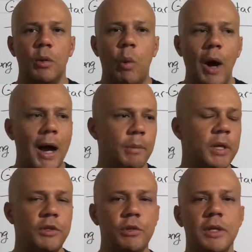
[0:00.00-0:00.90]
Why?
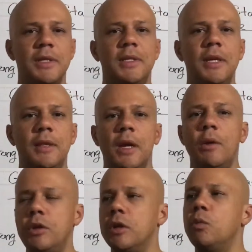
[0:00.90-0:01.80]
Because you can sit there
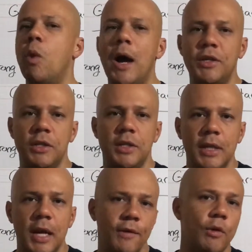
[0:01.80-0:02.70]
and you can watch it
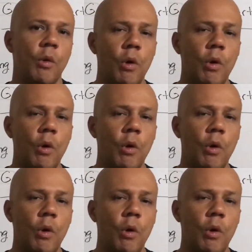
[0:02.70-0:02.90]
together,